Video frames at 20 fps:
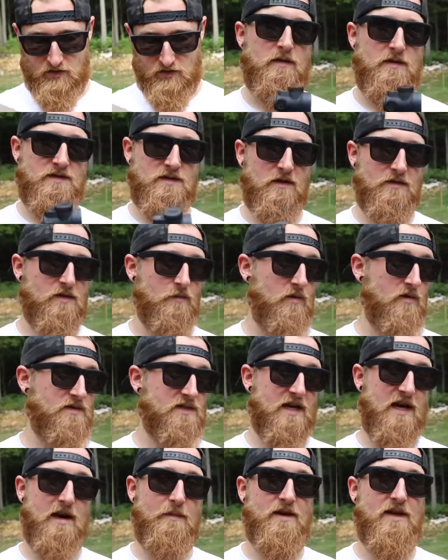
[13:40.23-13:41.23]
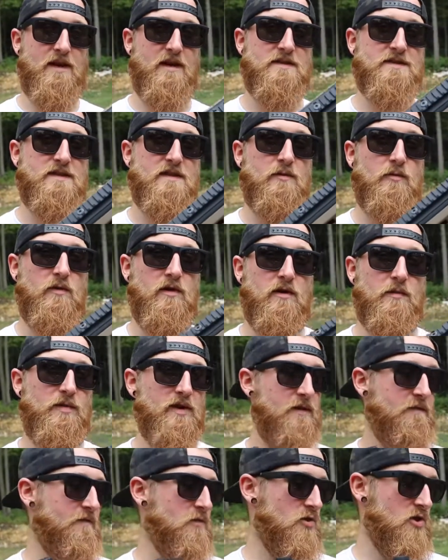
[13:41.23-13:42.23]
These aren't the most common guns in the world,
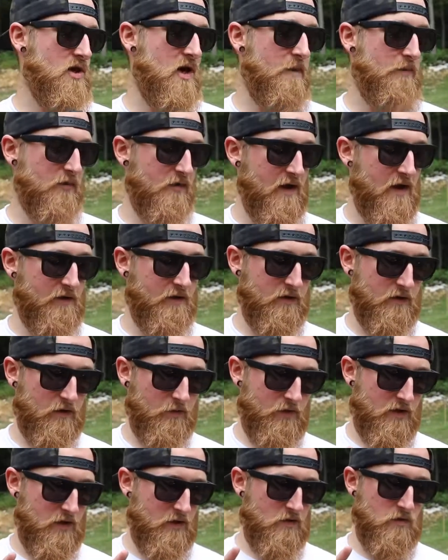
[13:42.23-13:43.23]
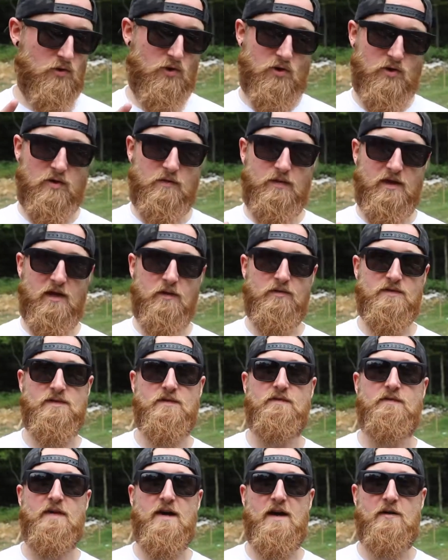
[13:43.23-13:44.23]
but if you shop around a little bit, you should be able
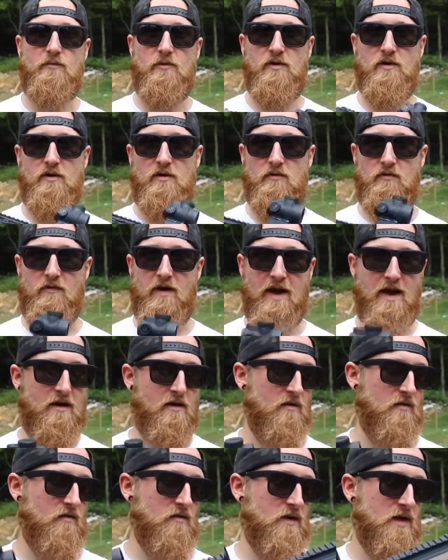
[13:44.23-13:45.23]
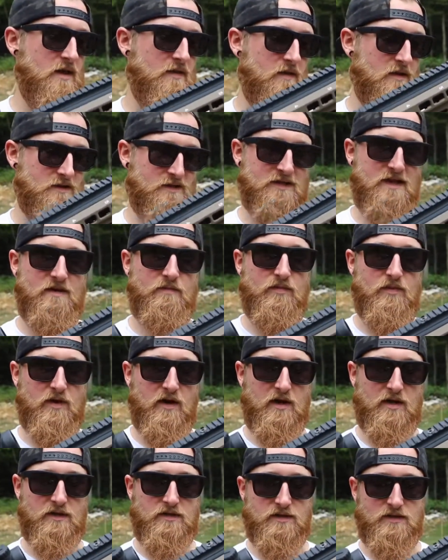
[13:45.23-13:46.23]
to find one around the same
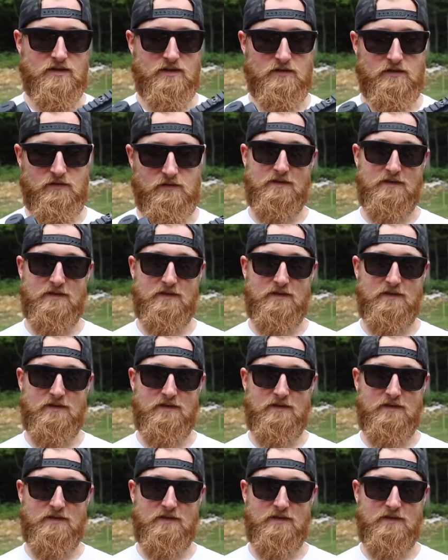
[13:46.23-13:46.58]
price.